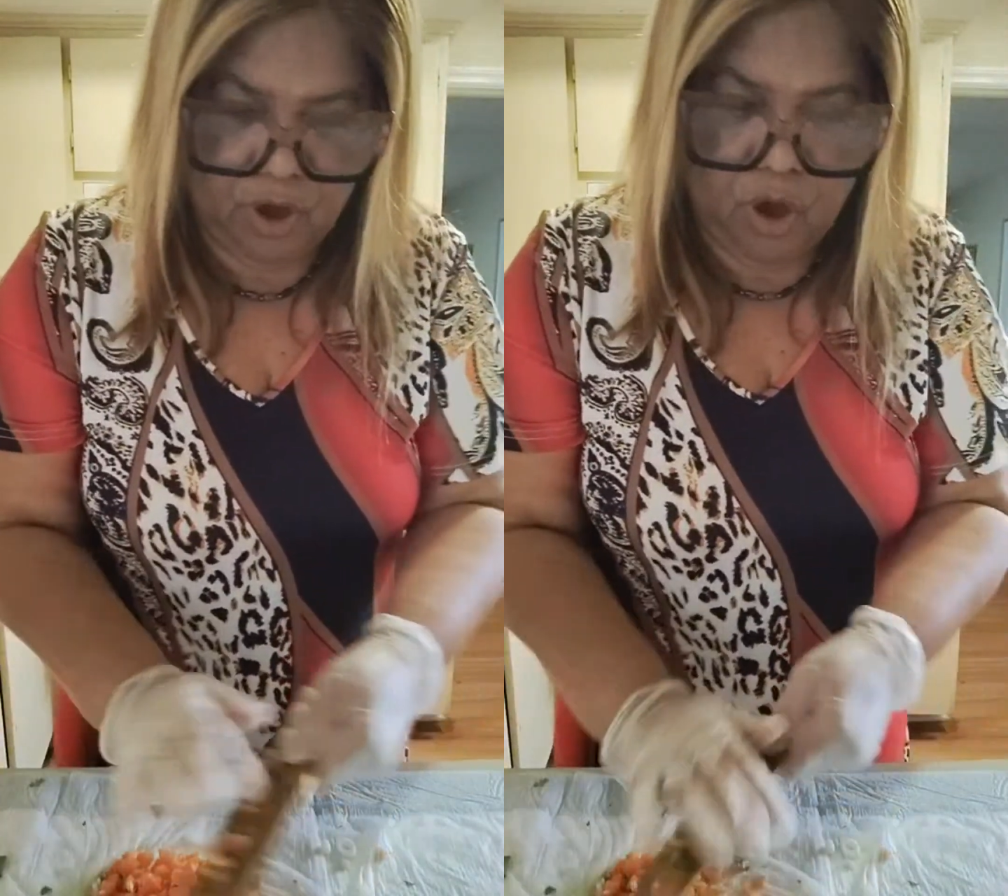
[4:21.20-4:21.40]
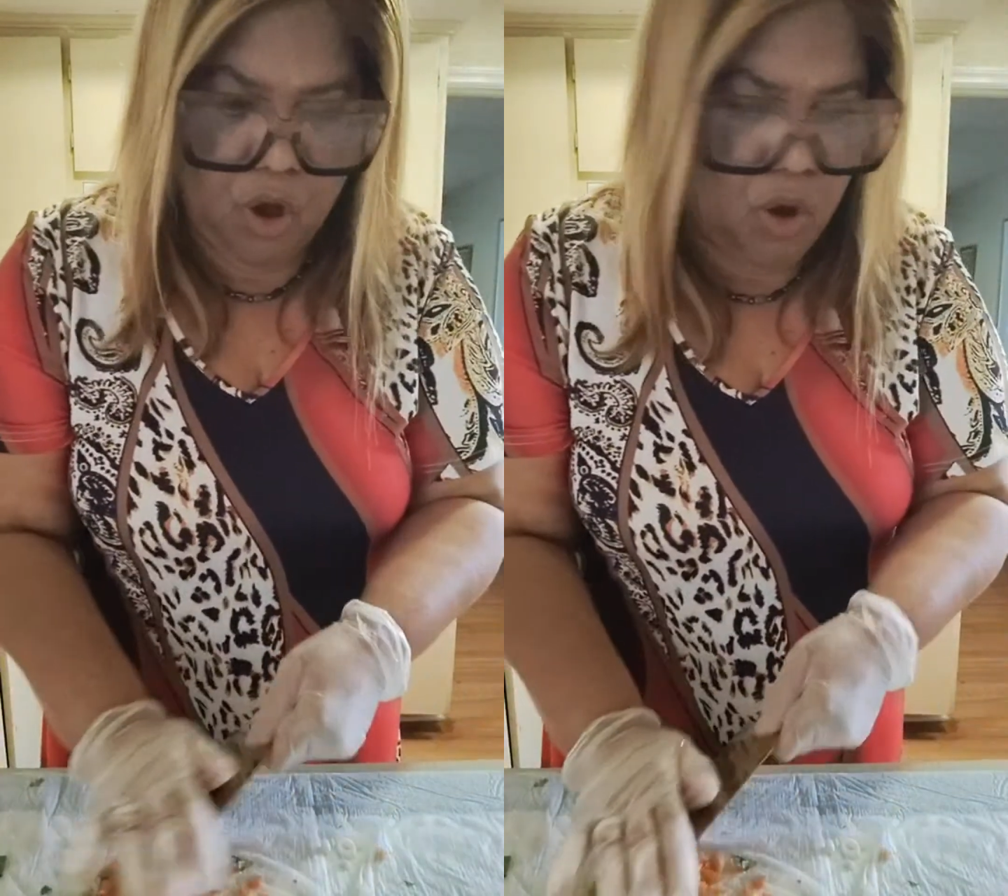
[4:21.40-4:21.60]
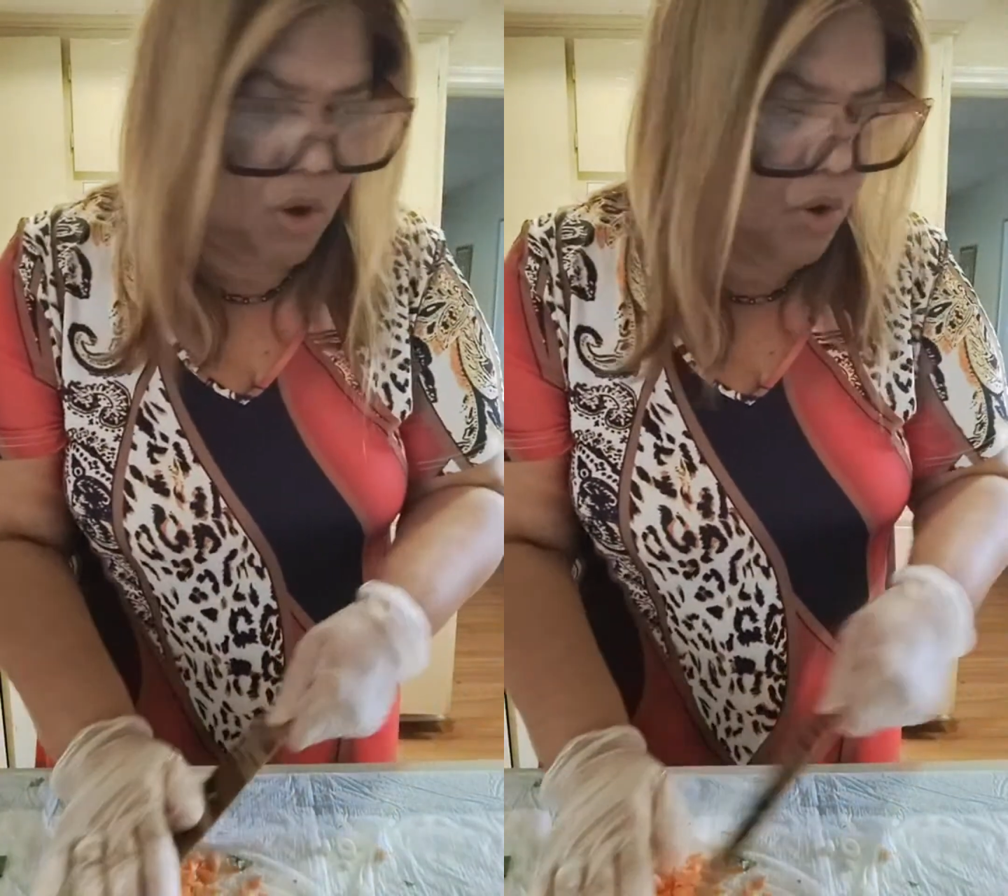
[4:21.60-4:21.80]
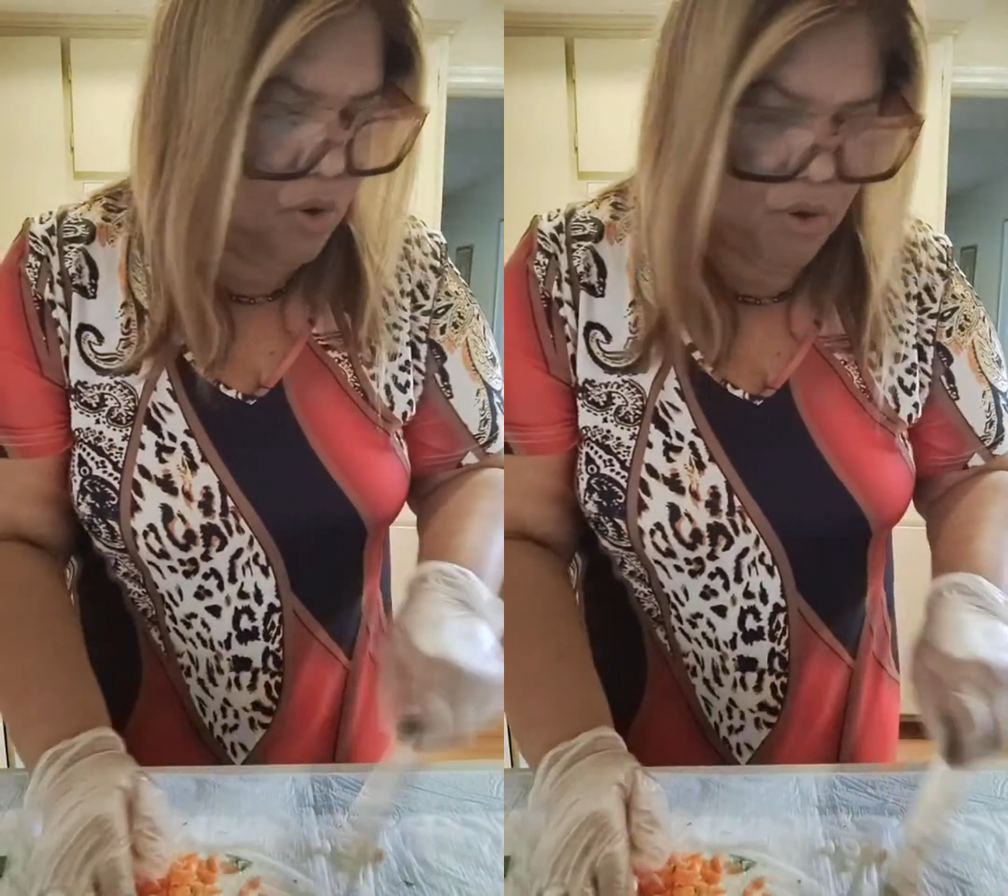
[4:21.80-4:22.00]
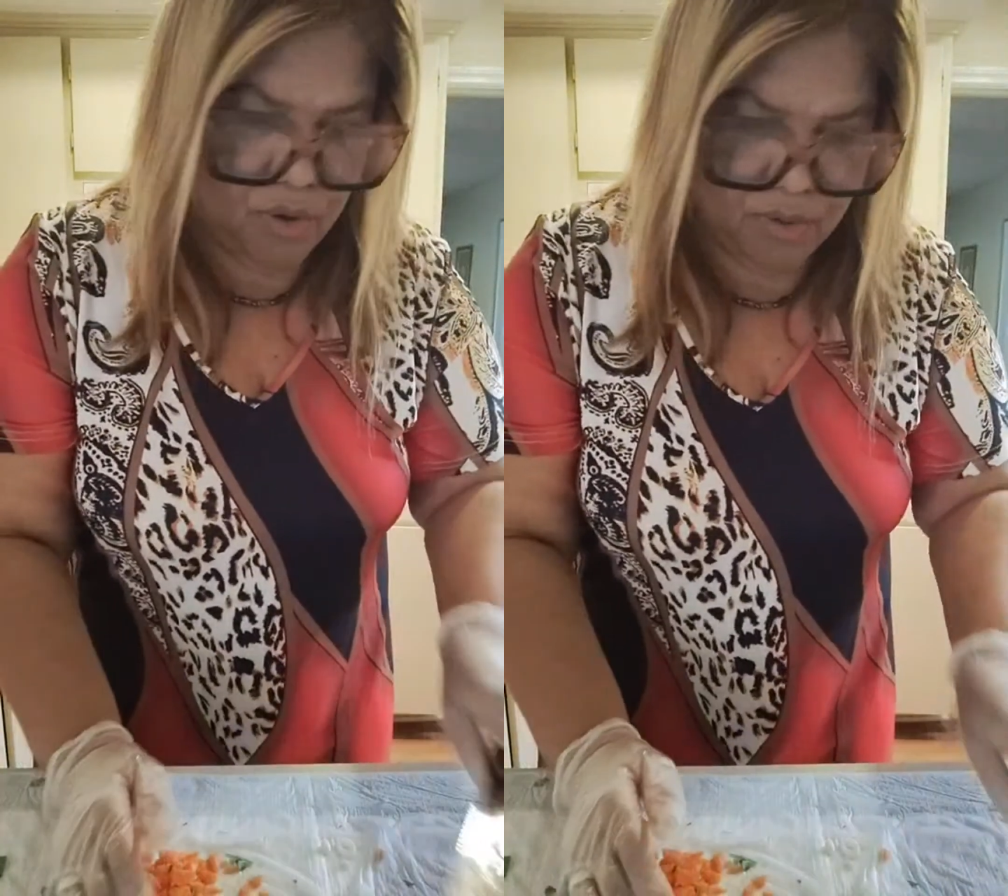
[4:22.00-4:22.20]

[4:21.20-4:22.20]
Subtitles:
Oh,